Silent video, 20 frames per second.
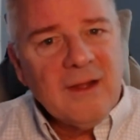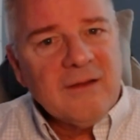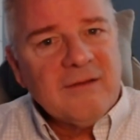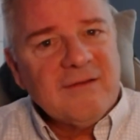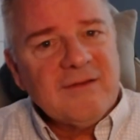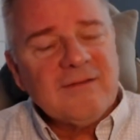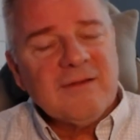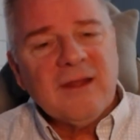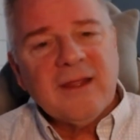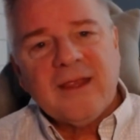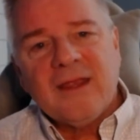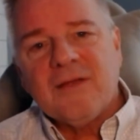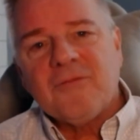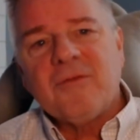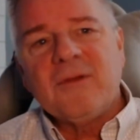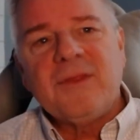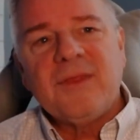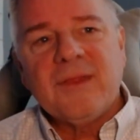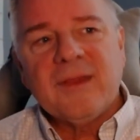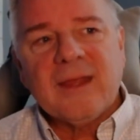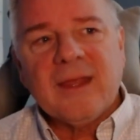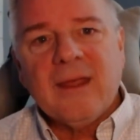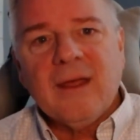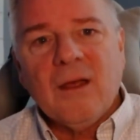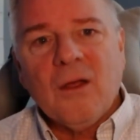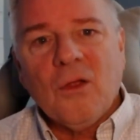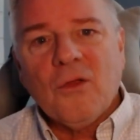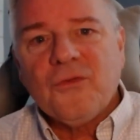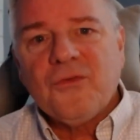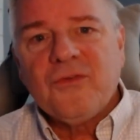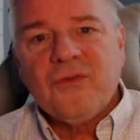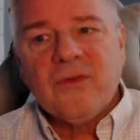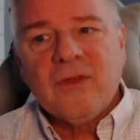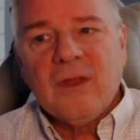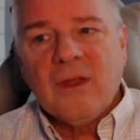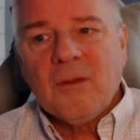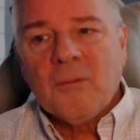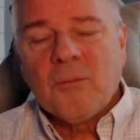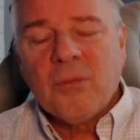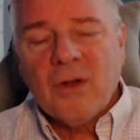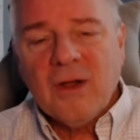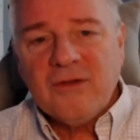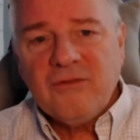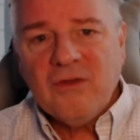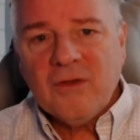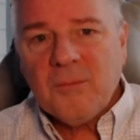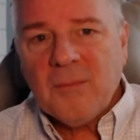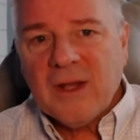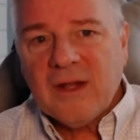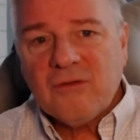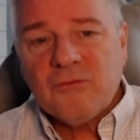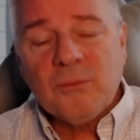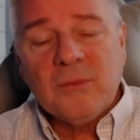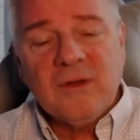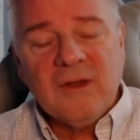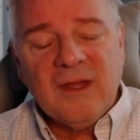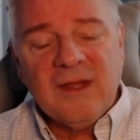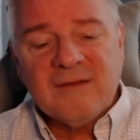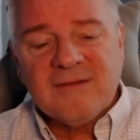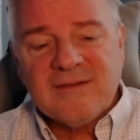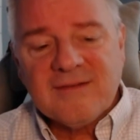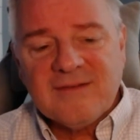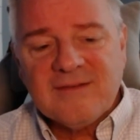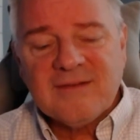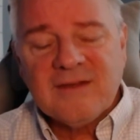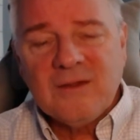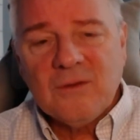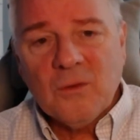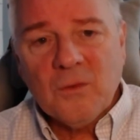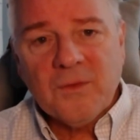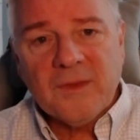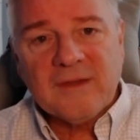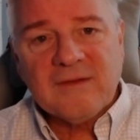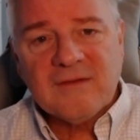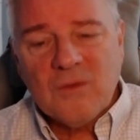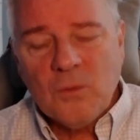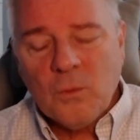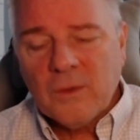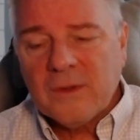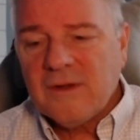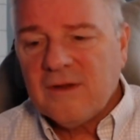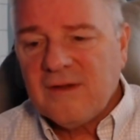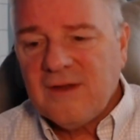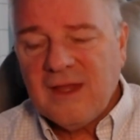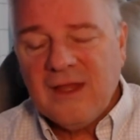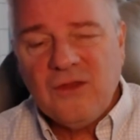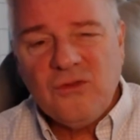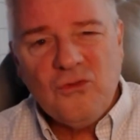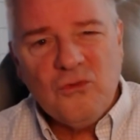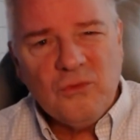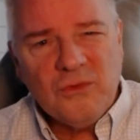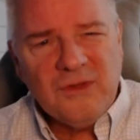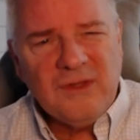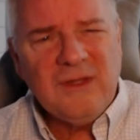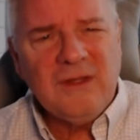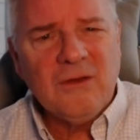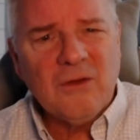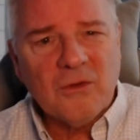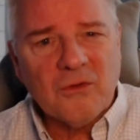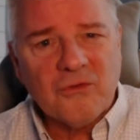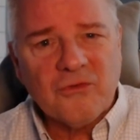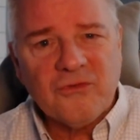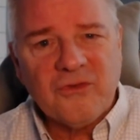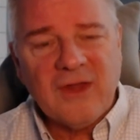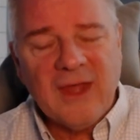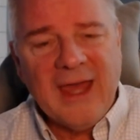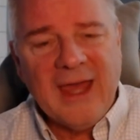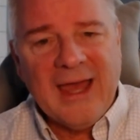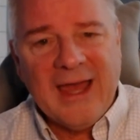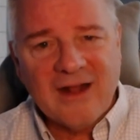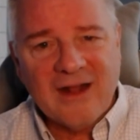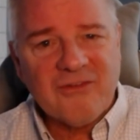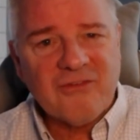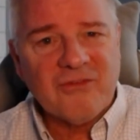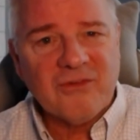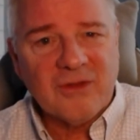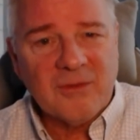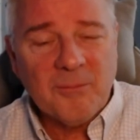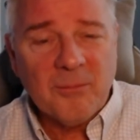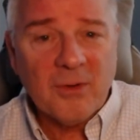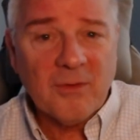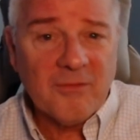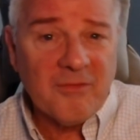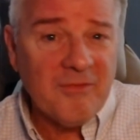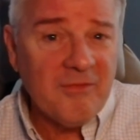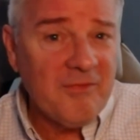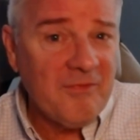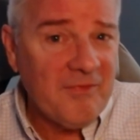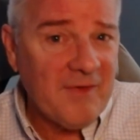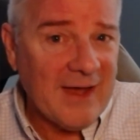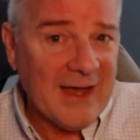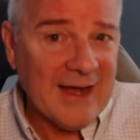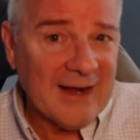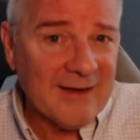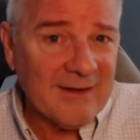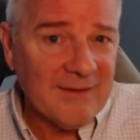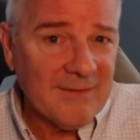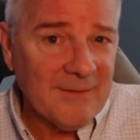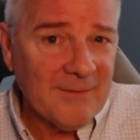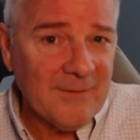Just like everything else, Project management is a skill that's going to take you years to actually perfect.